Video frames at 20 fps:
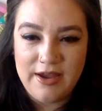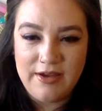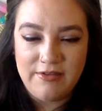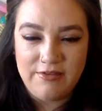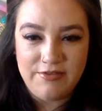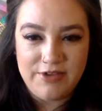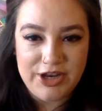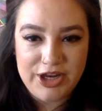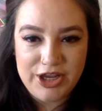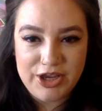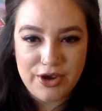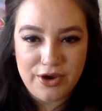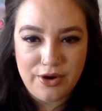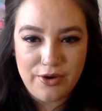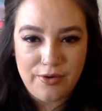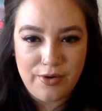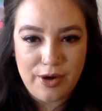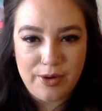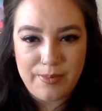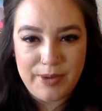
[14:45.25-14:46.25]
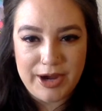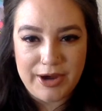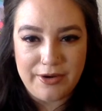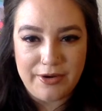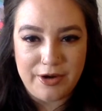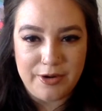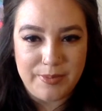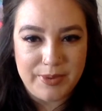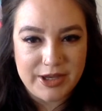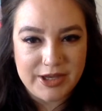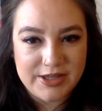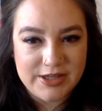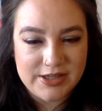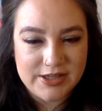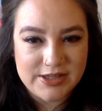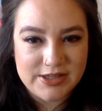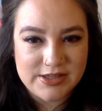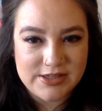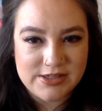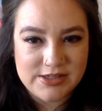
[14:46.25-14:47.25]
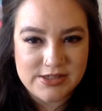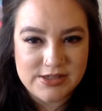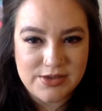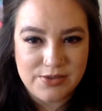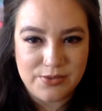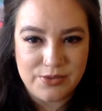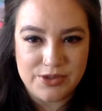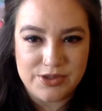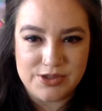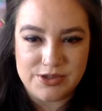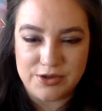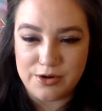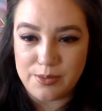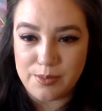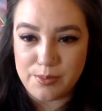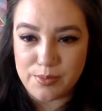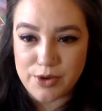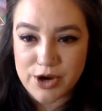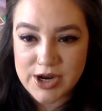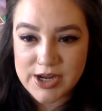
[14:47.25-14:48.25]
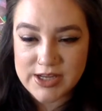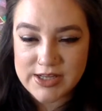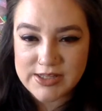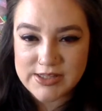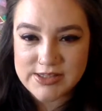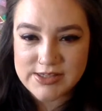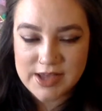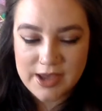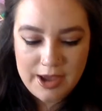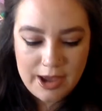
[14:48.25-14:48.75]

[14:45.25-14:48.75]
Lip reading: video about opinions with certain brands.